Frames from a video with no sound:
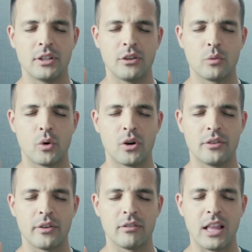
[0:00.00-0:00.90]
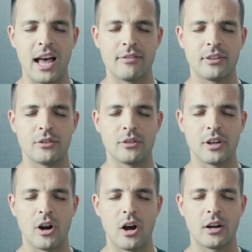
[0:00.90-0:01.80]
these words of life into
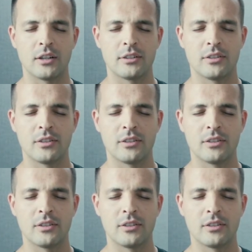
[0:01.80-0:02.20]
their hearts,